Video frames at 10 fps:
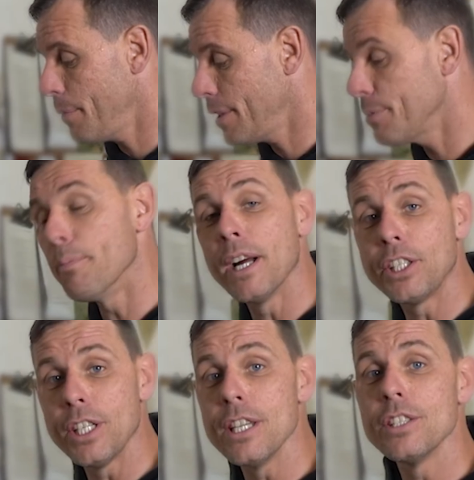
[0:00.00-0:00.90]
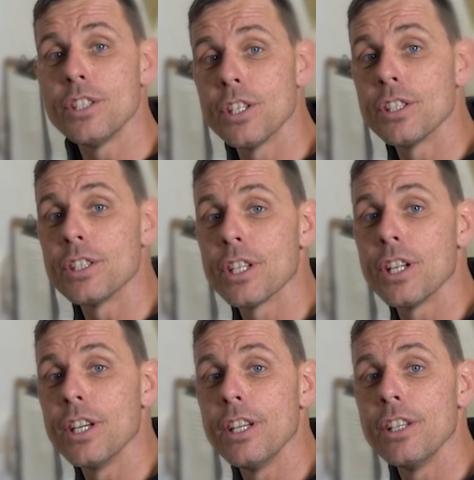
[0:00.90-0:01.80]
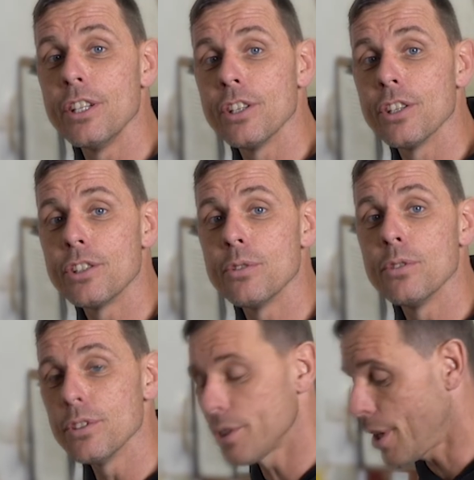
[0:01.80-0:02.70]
it's much easier to clean your tools